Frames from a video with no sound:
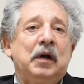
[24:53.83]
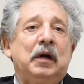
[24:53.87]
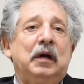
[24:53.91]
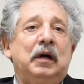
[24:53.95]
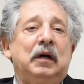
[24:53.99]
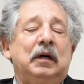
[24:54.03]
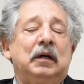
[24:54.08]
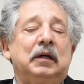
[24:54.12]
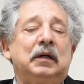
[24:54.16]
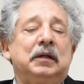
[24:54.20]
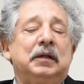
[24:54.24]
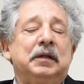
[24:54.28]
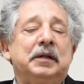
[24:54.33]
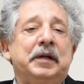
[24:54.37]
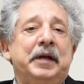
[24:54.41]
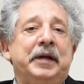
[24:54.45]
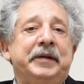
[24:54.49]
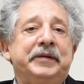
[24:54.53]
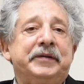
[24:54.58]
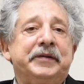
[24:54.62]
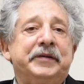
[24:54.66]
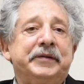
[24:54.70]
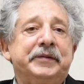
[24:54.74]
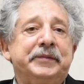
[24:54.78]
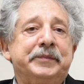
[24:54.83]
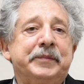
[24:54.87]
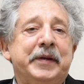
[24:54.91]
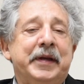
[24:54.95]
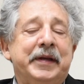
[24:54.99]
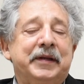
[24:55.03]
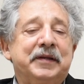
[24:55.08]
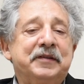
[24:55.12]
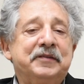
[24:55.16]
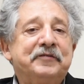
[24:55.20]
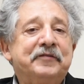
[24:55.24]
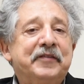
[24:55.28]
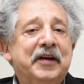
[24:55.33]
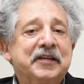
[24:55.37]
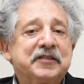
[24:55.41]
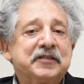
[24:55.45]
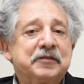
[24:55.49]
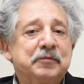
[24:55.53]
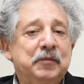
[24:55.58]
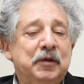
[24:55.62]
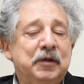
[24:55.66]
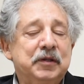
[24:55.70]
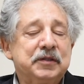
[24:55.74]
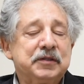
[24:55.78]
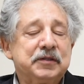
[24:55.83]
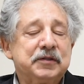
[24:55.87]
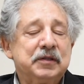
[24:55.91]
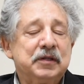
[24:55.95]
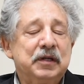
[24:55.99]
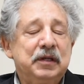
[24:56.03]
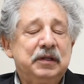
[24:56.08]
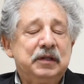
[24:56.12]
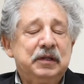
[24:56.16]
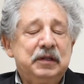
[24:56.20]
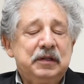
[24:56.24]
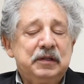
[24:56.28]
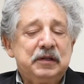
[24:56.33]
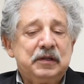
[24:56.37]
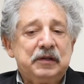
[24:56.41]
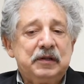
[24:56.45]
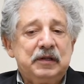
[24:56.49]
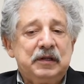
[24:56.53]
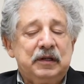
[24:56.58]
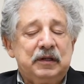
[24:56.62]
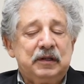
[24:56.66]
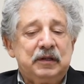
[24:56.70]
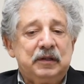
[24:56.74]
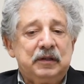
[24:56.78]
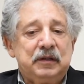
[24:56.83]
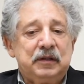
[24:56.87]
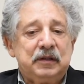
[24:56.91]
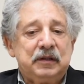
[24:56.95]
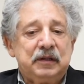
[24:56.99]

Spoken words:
and to make investments in